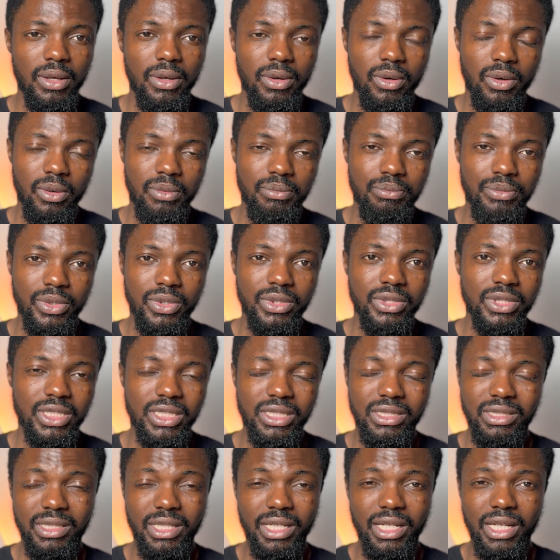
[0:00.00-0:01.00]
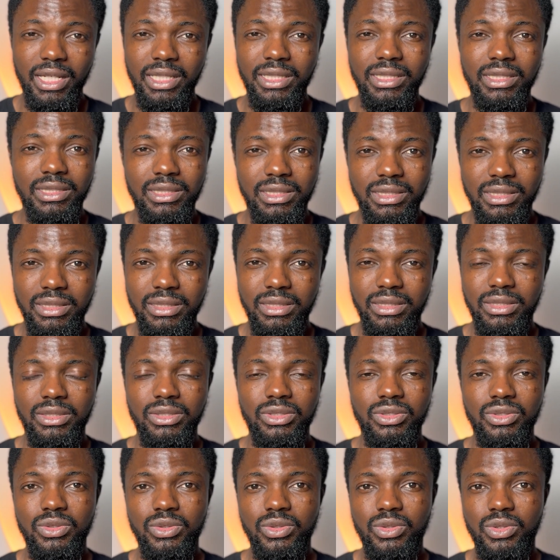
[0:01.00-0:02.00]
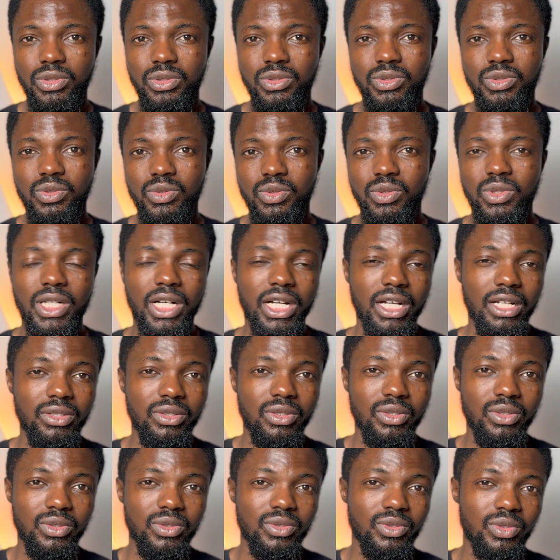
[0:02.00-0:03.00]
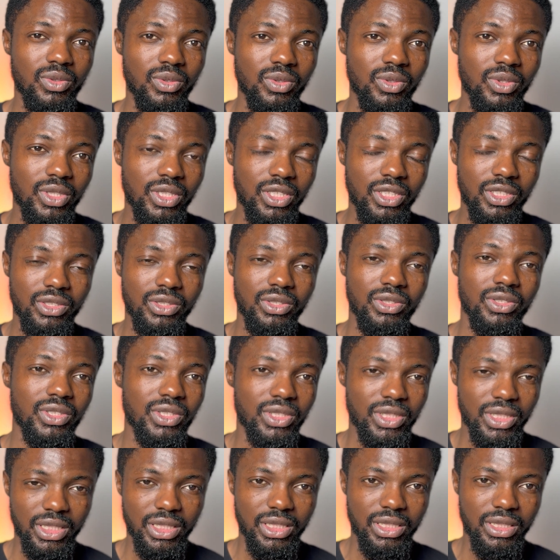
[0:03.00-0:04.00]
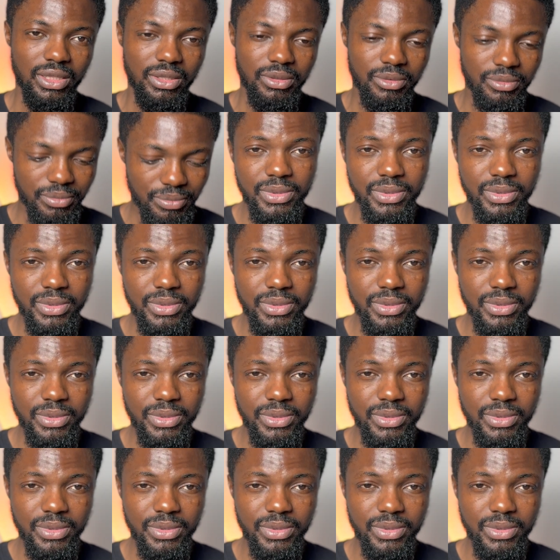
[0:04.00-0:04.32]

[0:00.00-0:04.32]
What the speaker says: or bus in any city you go to, and also in your city.